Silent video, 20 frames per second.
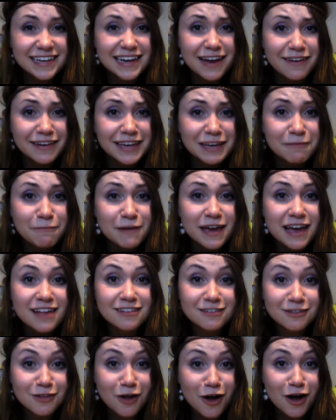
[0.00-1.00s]
Now it can be
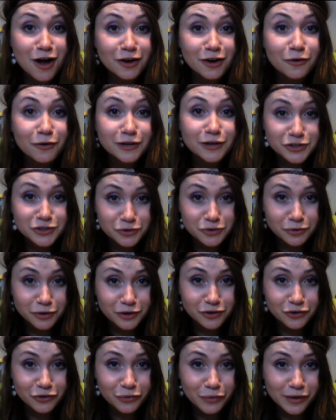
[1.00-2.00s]
as long or as short
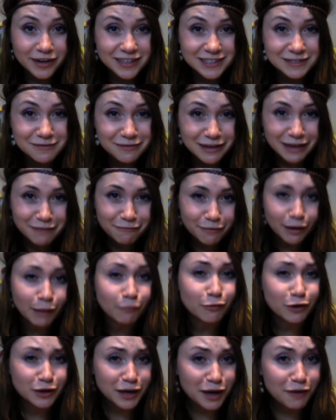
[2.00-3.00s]
as you want it to be, but I'm
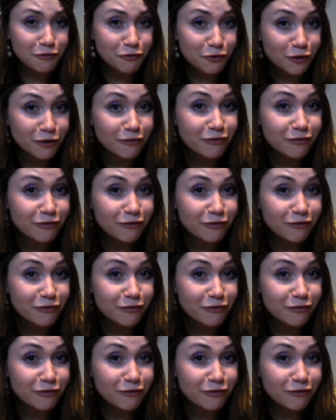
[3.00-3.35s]
looking for a